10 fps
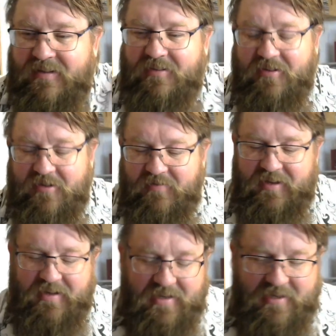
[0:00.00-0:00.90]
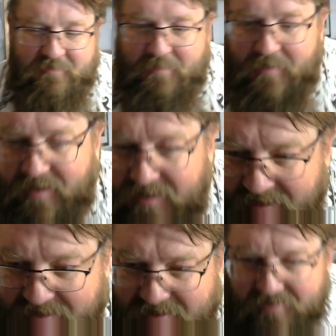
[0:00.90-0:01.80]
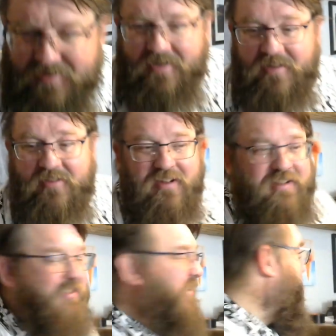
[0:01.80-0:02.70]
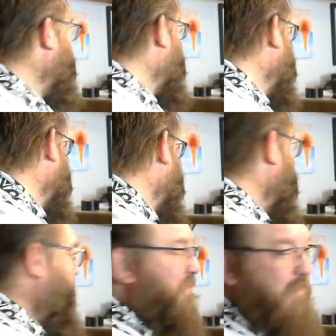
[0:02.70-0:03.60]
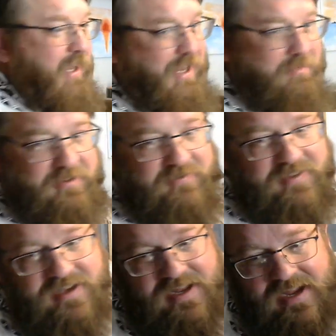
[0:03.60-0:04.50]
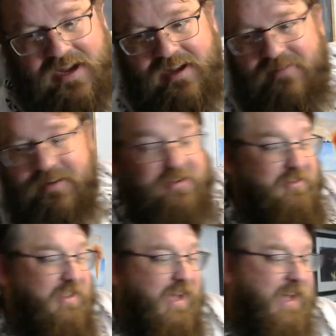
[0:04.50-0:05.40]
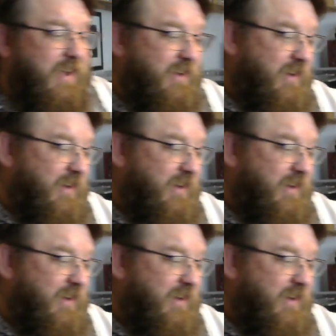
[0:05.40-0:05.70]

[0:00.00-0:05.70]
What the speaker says: So, Yuvia, you got to come up with a joke. You can send us a meme of the day. We could do that.